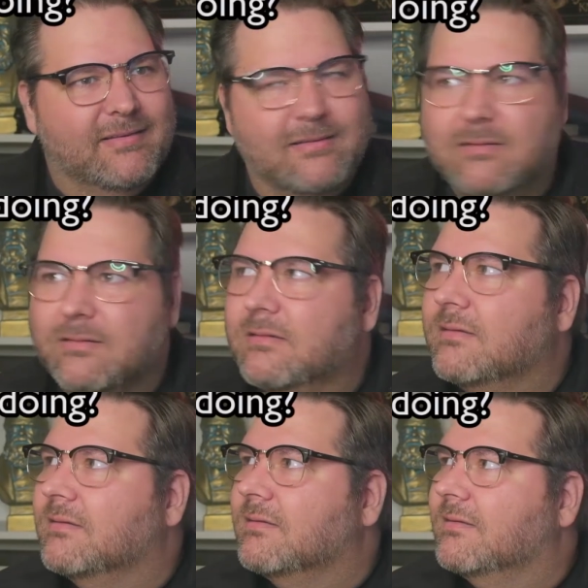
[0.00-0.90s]
What the hell
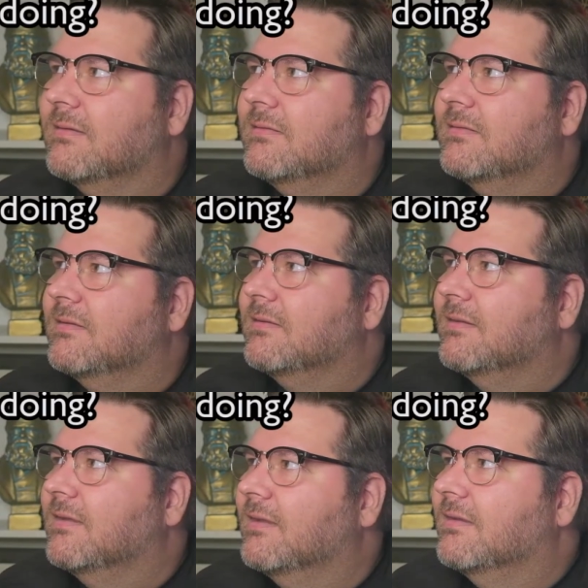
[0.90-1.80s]
are you doing?